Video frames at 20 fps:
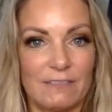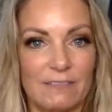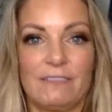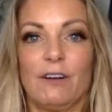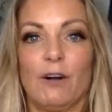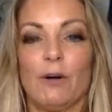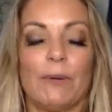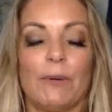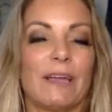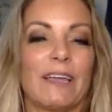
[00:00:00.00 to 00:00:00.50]

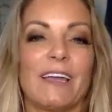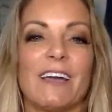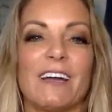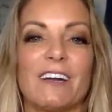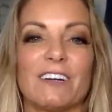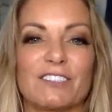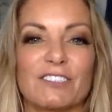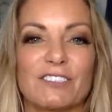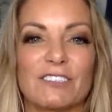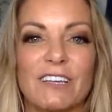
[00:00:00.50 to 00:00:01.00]
oh my
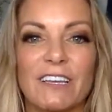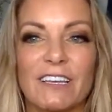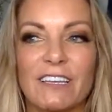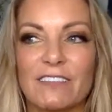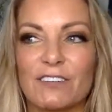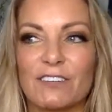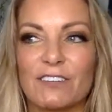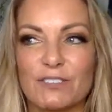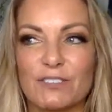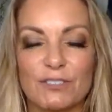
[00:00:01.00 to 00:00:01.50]
gosh, like
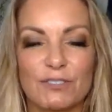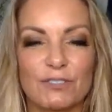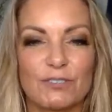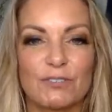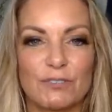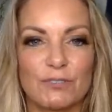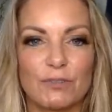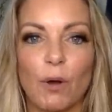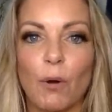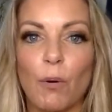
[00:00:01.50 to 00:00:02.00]
there's
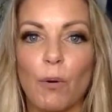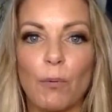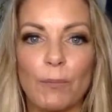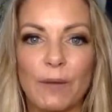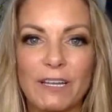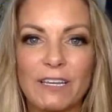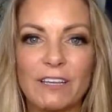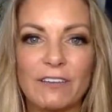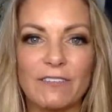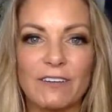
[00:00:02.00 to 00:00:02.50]
so
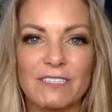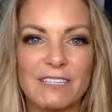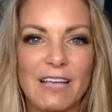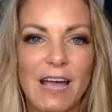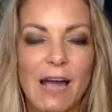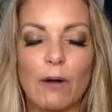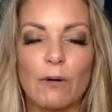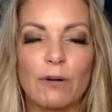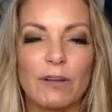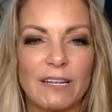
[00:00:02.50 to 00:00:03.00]
many of us.
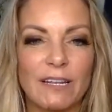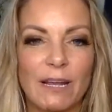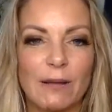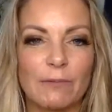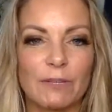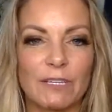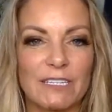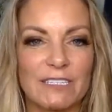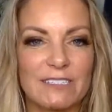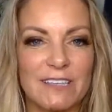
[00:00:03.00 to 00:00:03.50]
How can I
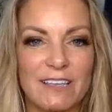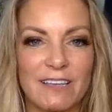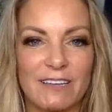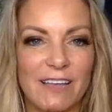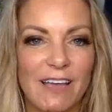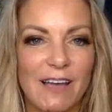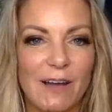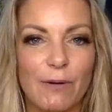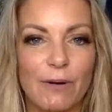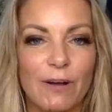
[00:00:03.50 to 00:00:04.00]
really stand
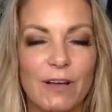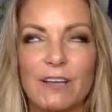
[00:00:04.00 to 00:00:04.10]
out?